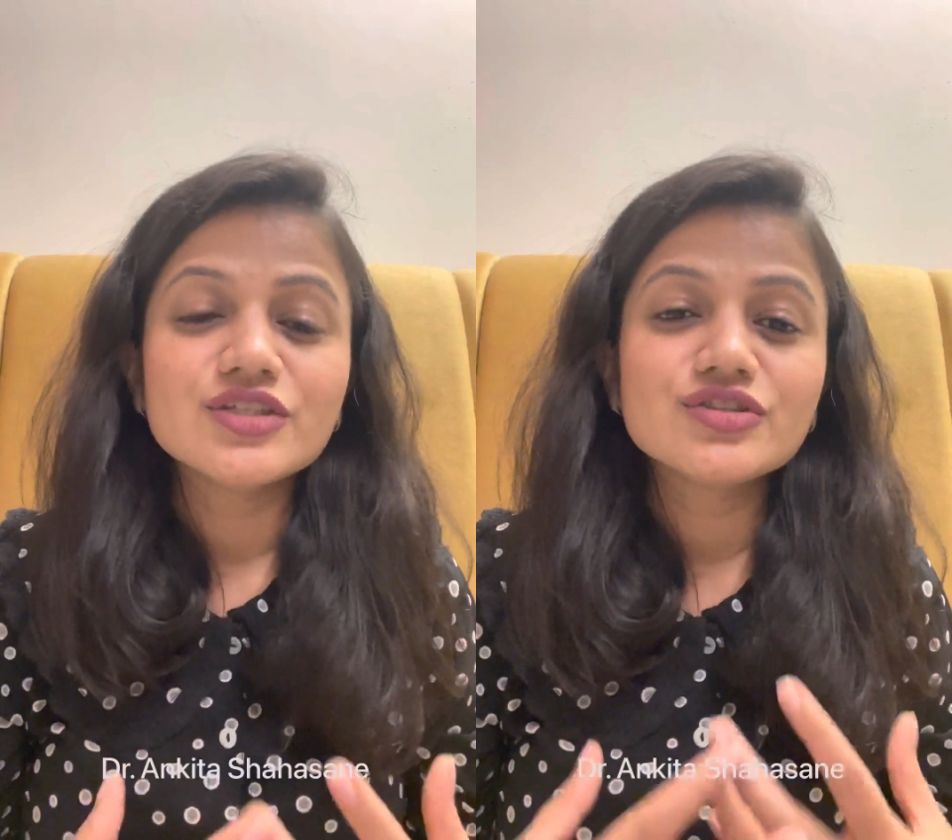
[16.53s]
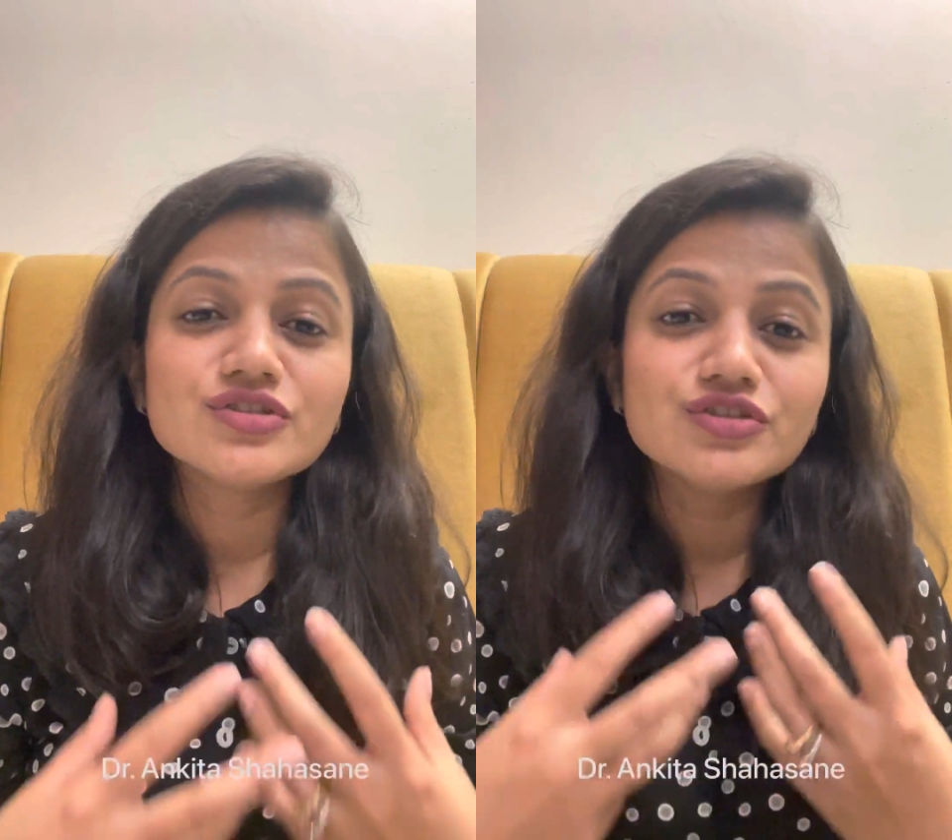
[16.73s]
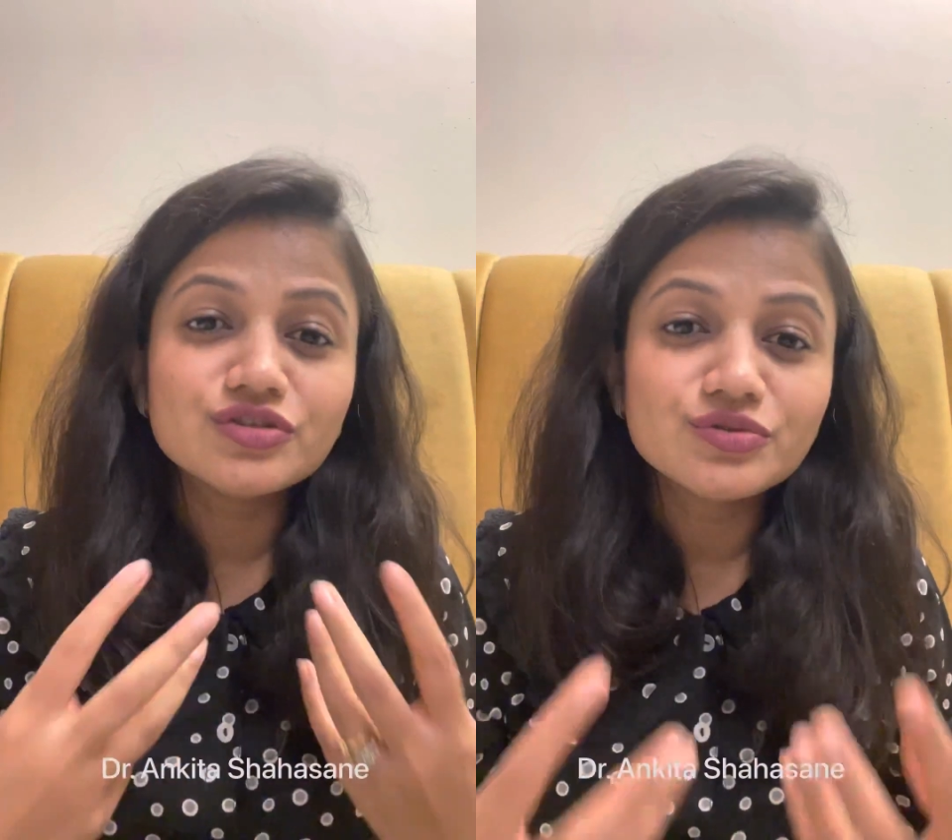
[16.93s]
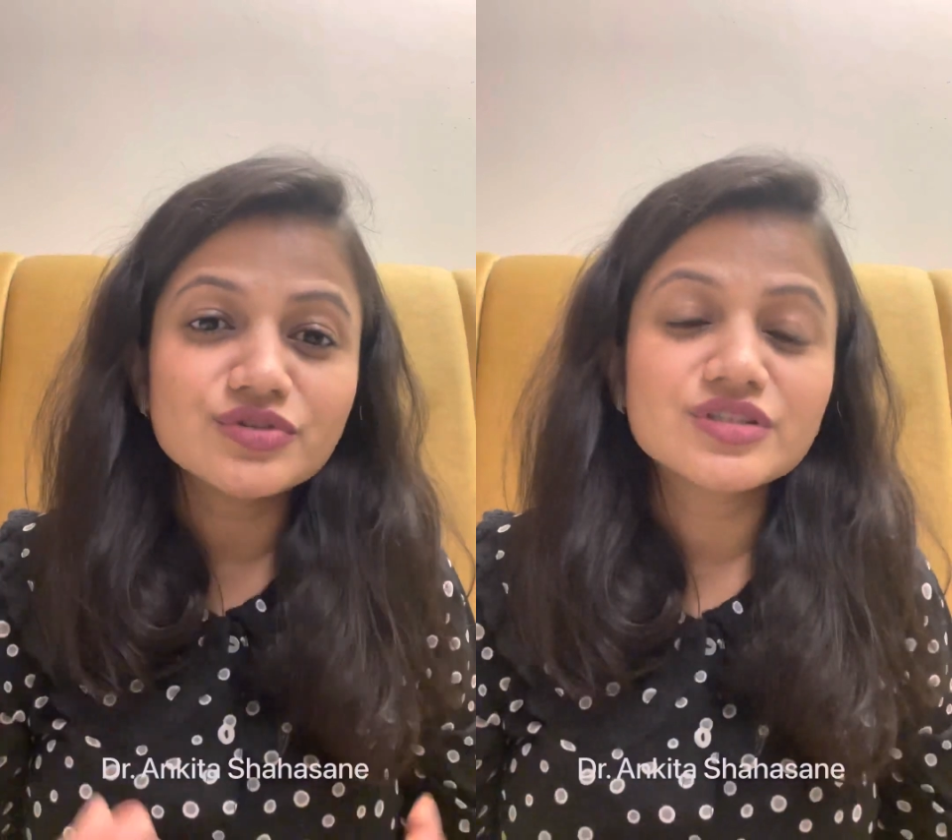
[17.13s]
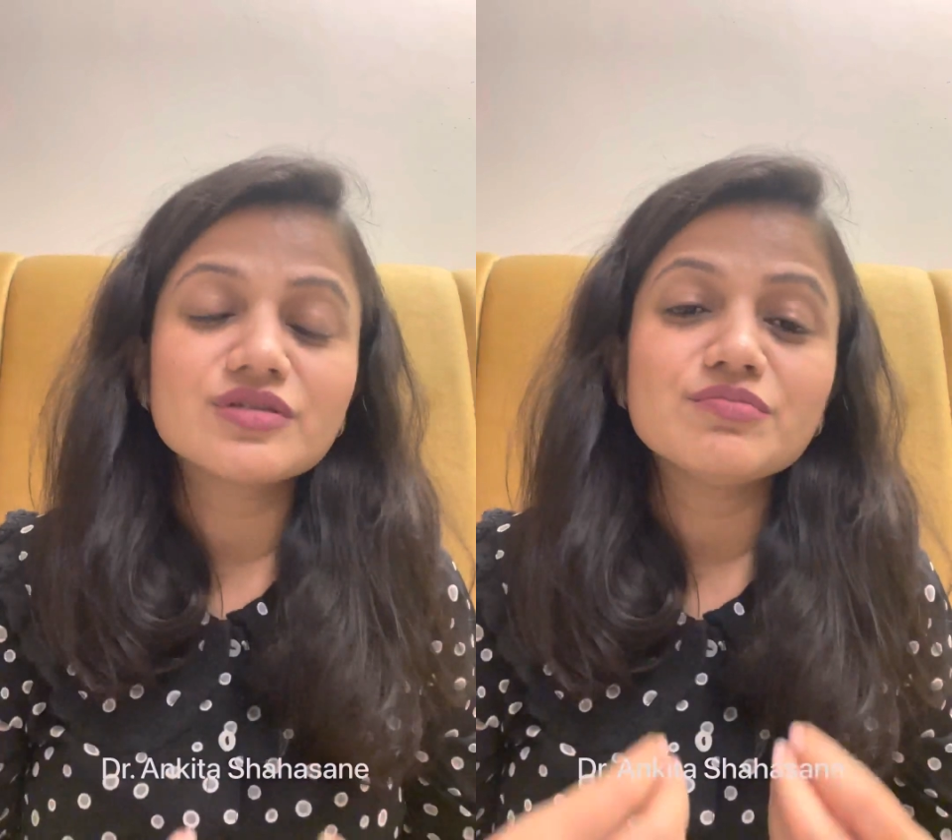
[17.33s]
to
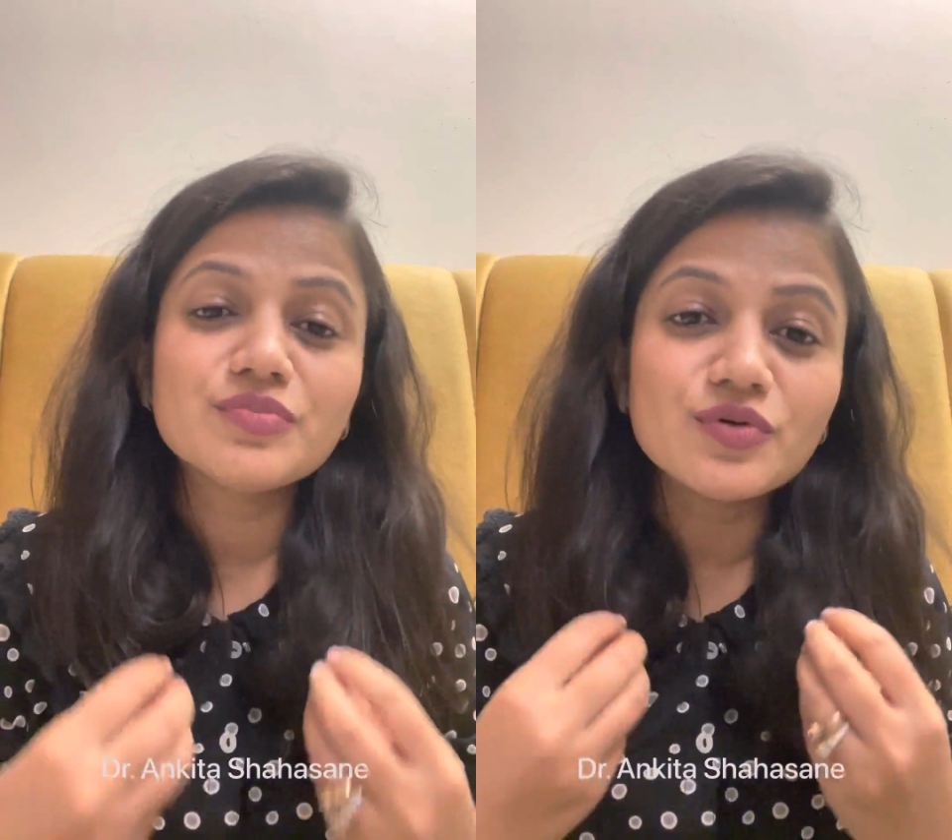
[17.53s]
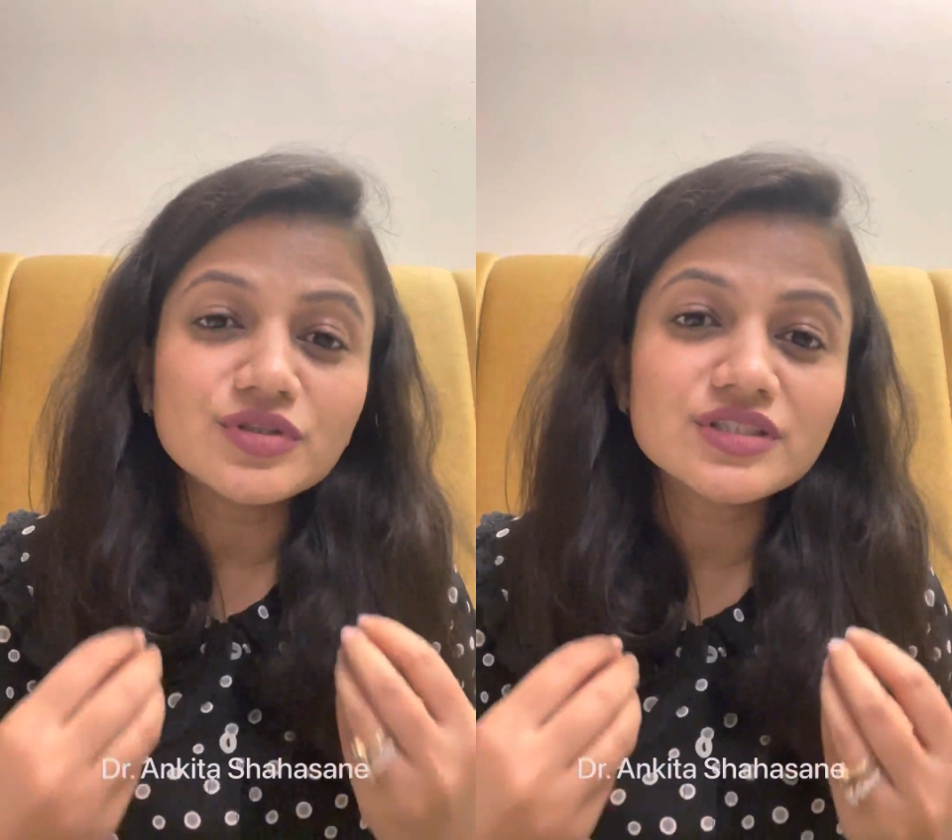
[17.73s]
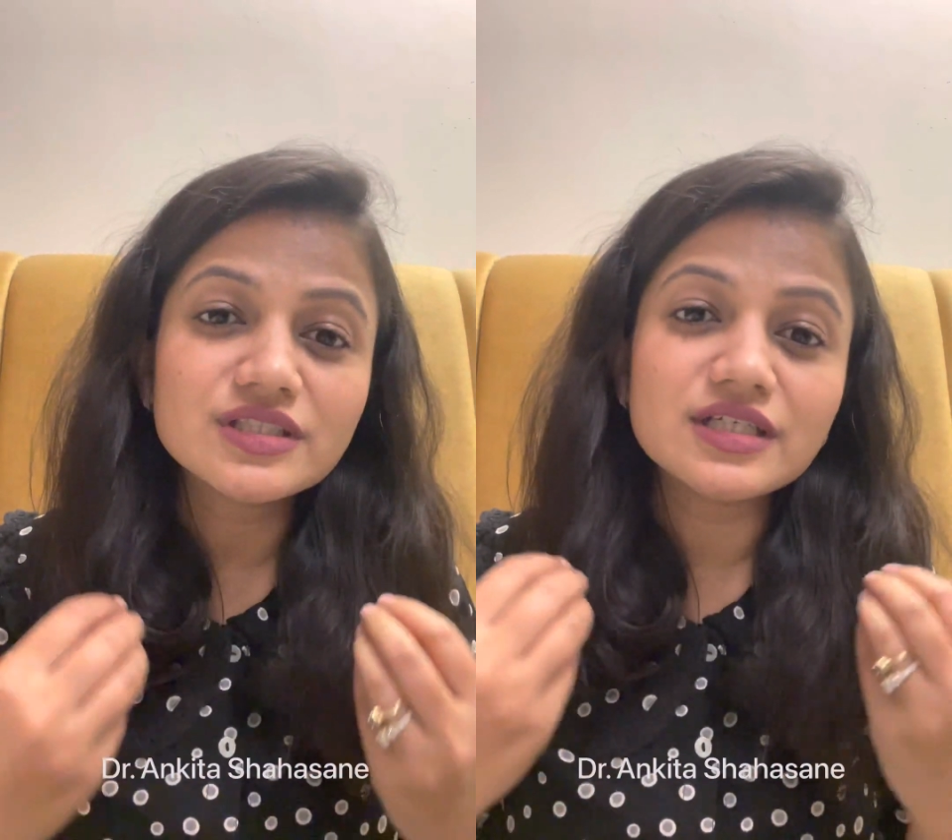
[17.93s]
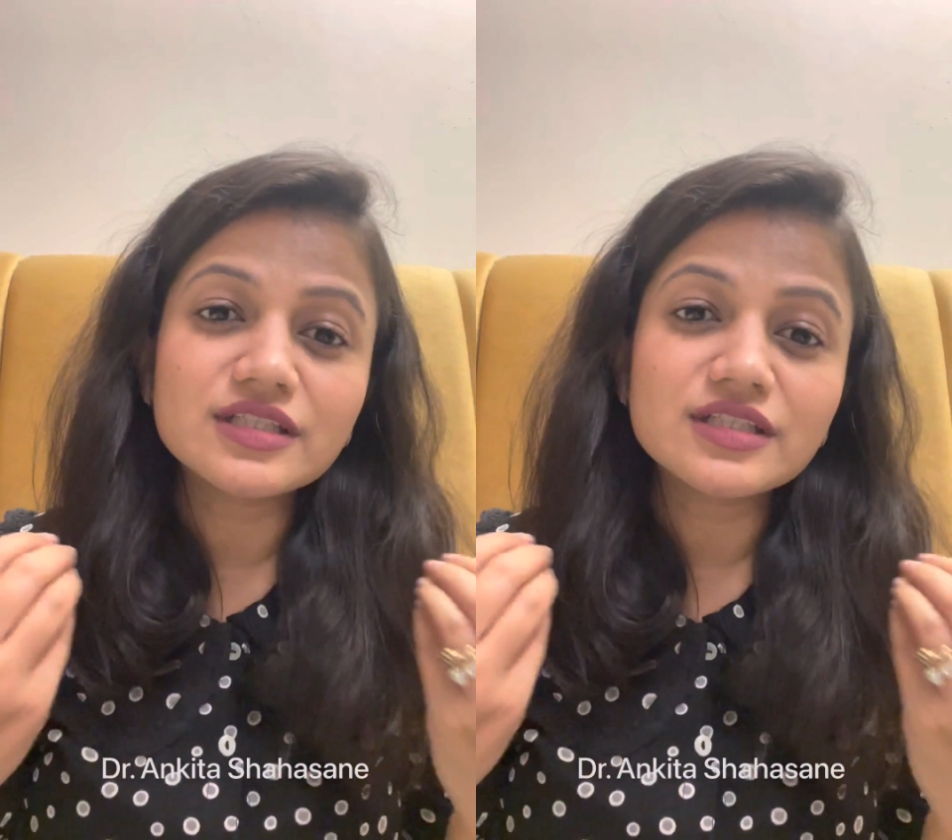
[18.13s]
use post